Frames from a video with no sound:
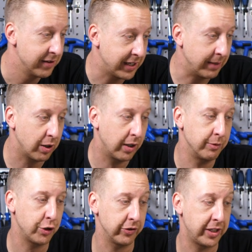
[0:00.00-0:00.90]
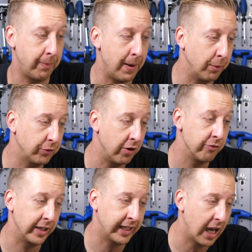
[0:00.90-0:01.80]
Seems like the majority of people
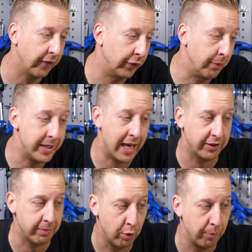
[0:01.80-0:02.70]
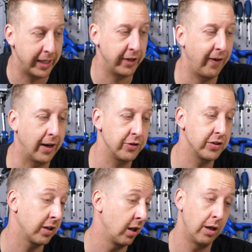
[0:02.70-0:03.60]
don't really care for them, yet more
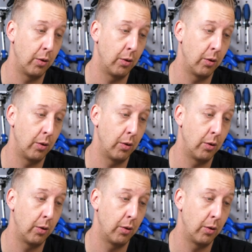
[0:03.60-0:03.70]
manufacturers,